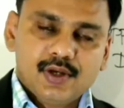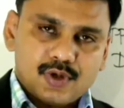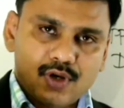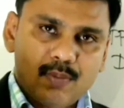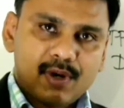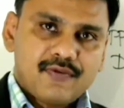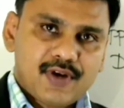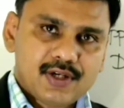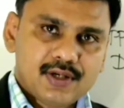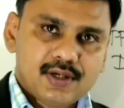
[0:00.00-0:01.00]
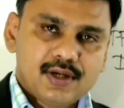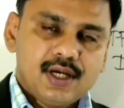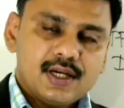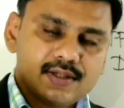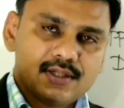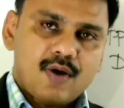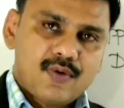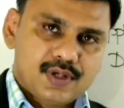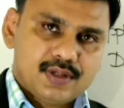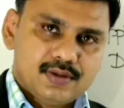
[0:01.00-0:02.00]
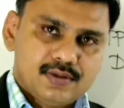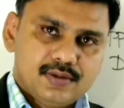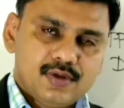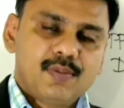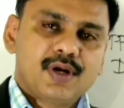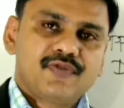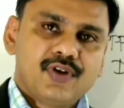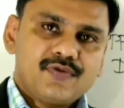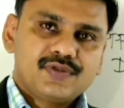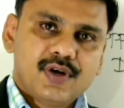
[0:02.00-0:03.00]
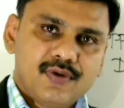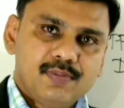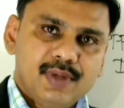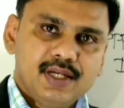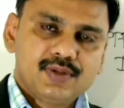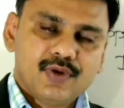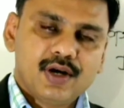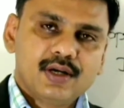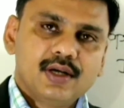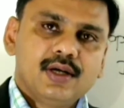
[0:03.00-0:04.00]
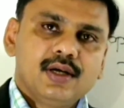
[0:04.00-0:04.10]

So Doppler effect in sound, Doppler effect of sound means what?